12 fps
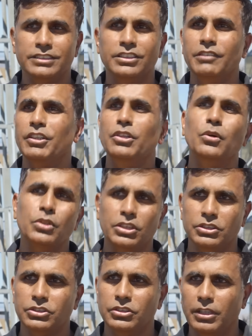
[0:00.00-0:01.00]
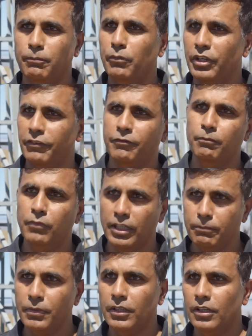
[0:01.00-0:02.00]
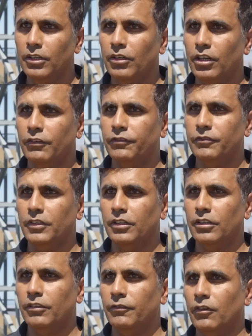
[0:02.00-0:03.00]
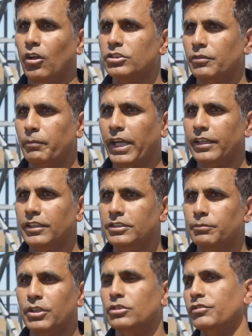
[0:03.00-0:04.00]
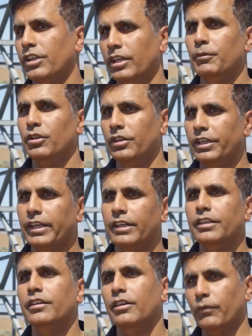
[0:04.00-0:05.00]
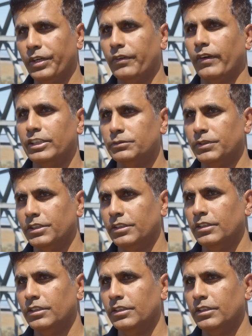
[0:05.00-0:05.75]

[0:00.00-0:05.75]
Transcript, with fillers: doesn't even notice that brief blip of uh, loss of packets because we are able to detect it and retransmit